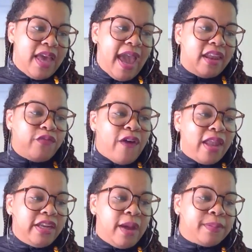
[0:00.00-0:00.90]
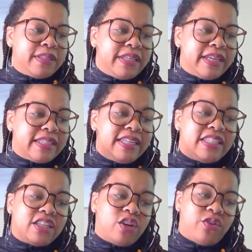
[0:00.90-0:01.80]
And then finally, number six is
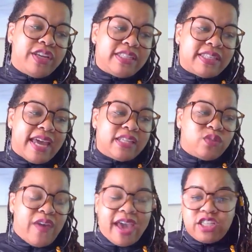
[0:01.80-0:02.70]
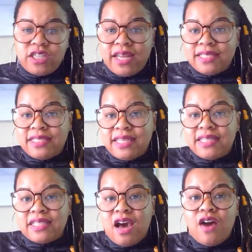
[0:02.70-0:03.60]
decreased satisfaction and
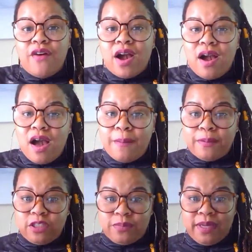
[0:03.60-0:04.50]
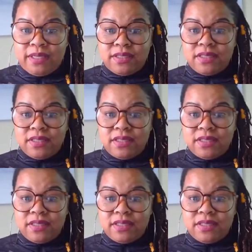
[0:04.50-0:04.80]
sense of accomplishment.